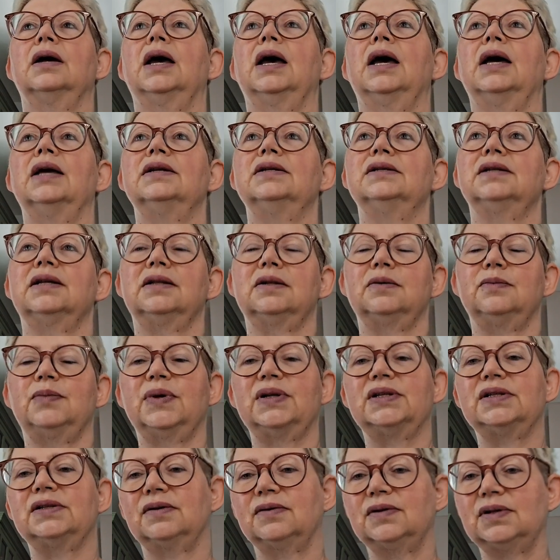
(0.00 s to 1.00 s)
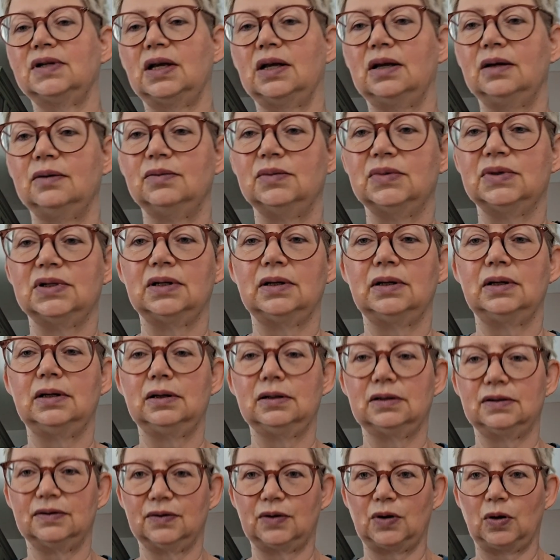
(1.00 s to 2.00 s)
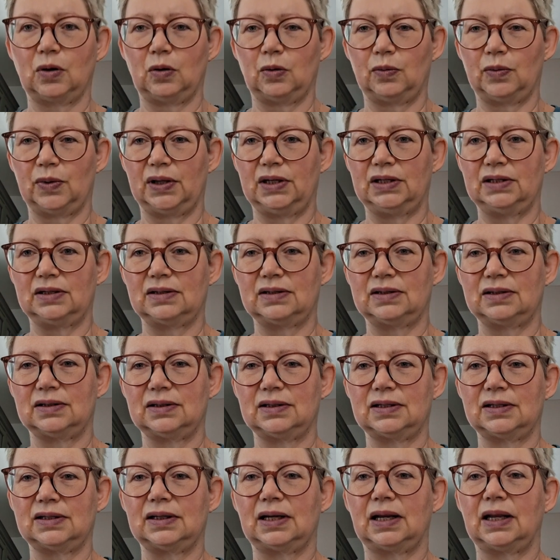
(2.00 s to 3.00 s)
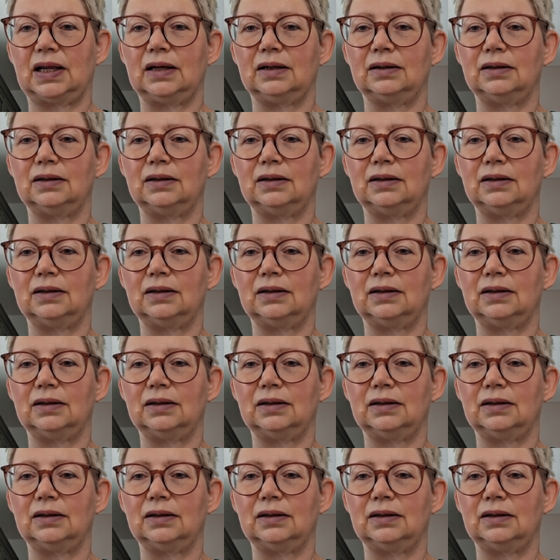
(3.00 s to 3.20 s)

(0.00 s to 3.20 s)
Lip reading: and at the best of times of the carpet doesn't stay